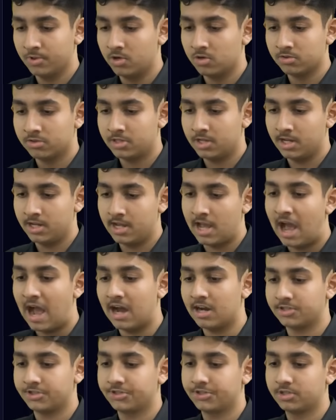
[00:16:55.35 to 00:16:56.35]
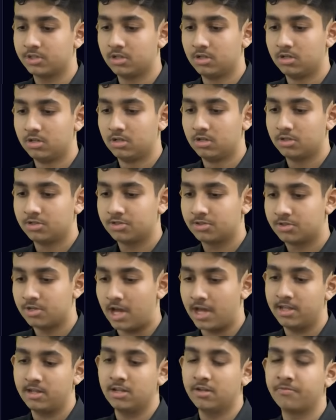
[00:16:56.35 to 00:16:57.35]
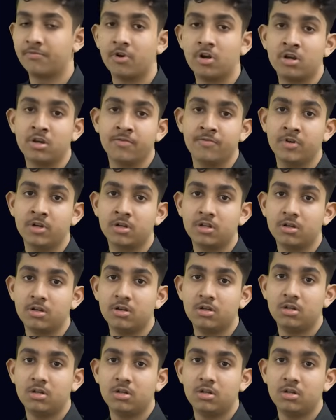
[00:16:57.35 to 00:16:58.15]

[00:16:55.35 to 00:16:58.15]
don't see any hash sign in front of it